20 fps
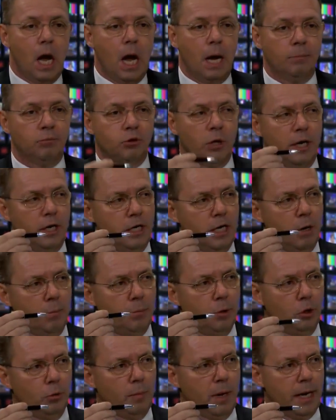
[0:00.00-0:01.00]
I'm trying to now
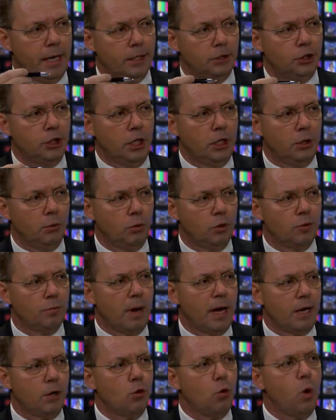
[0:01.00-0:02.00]
build my agenda with
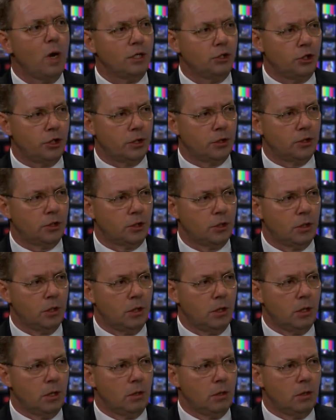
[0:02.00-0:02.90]
my questions